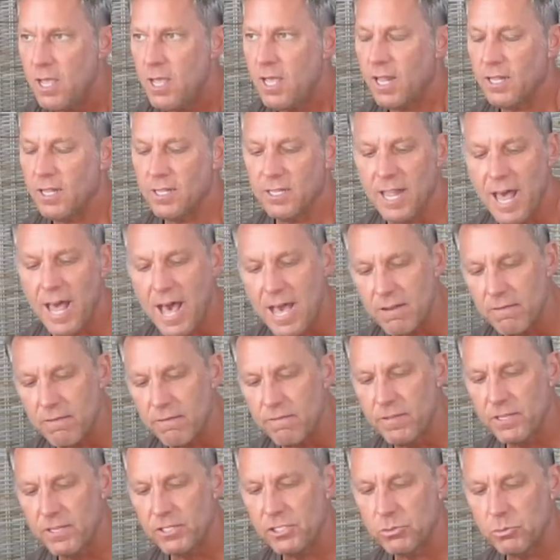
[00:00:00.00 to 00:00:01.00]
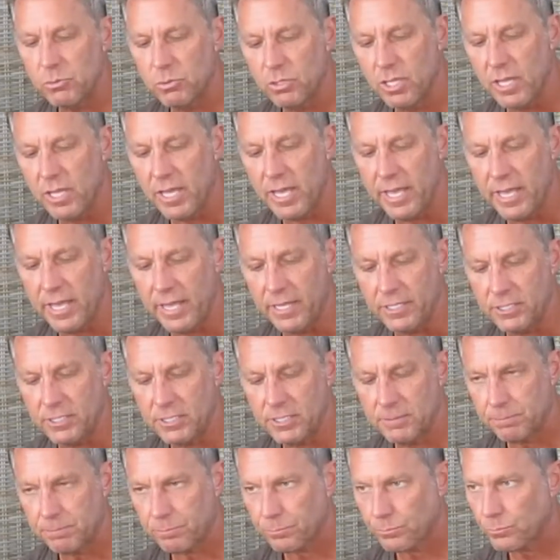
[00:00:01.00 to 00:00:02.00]
A lot of visual
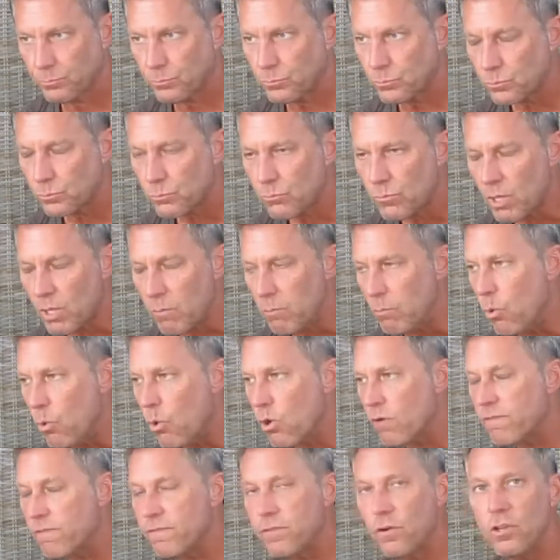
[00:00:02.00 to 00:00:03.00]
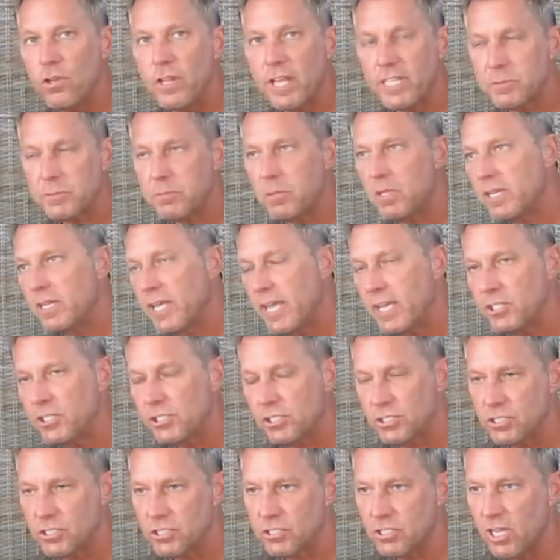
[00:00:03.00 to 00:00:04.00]
aids, more full
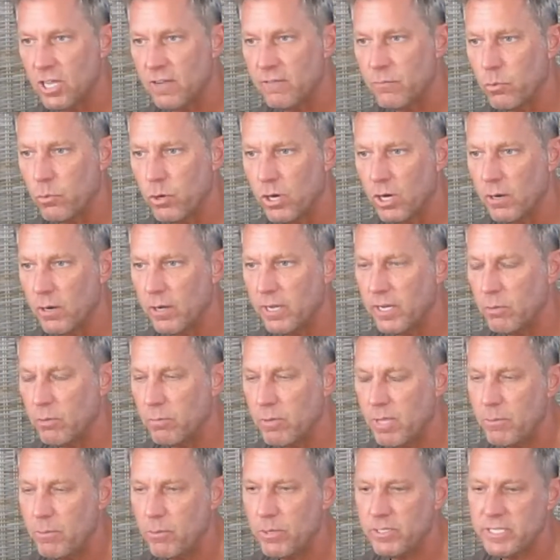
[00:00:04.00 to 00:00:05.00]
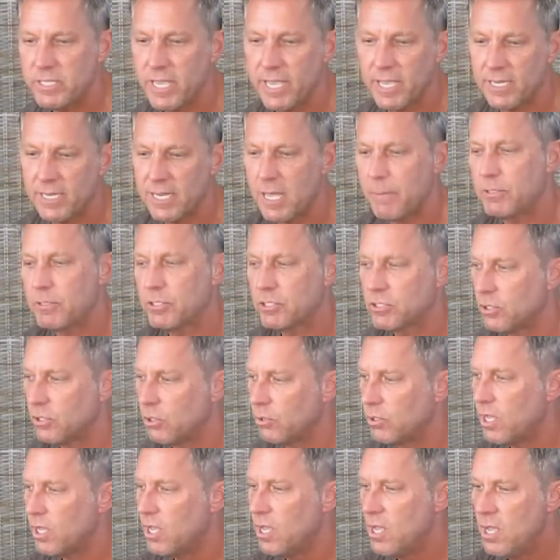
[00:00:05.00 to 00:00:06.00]
explanation stuff where you know maybe we take an
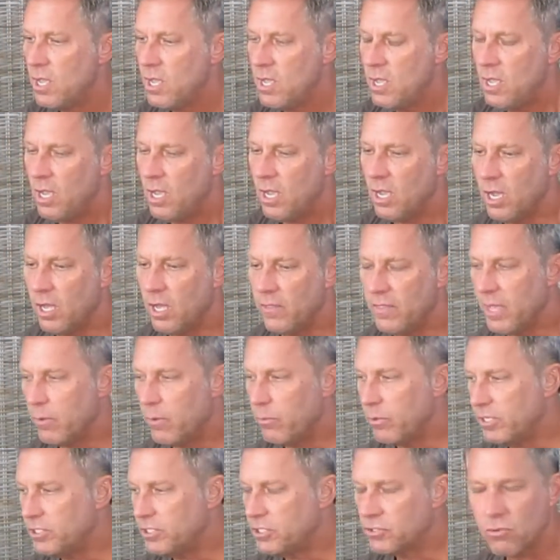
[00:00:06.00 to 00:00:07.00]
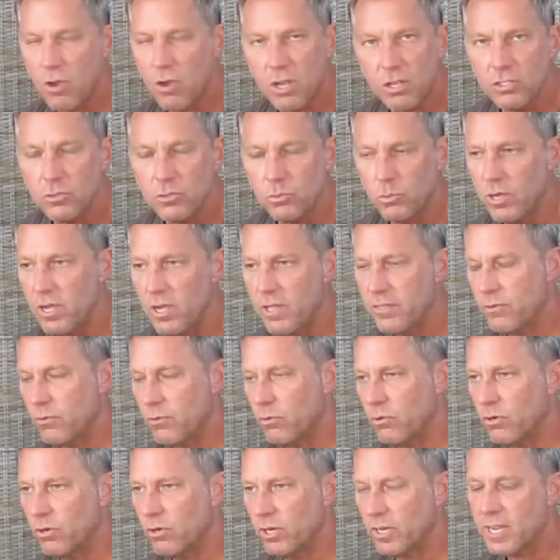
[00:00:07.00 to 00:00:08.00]
episode. Uh, that we struggled with
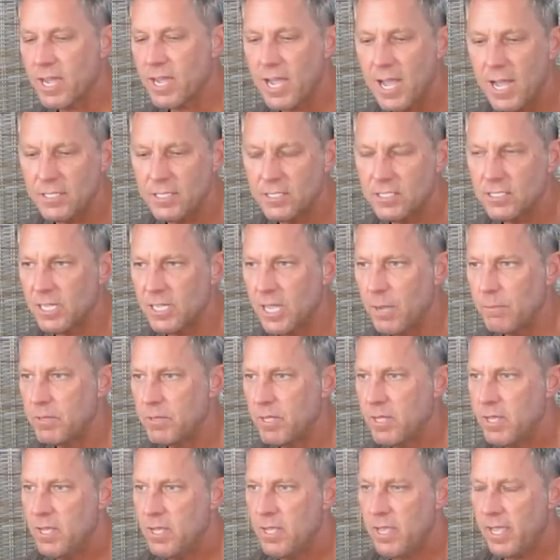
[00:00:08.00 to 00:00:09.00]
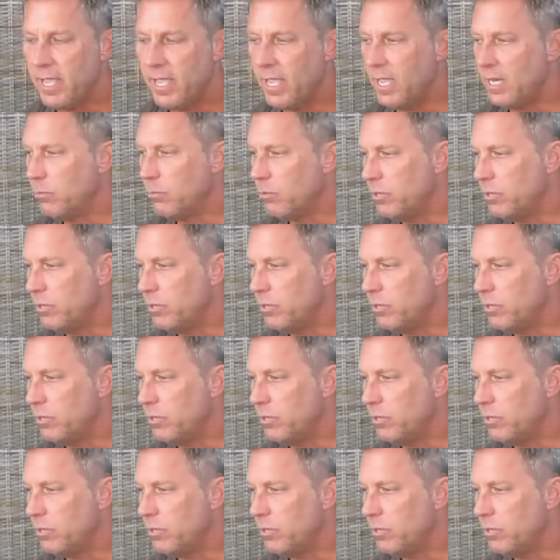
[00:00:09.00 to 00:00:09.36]
or a concept and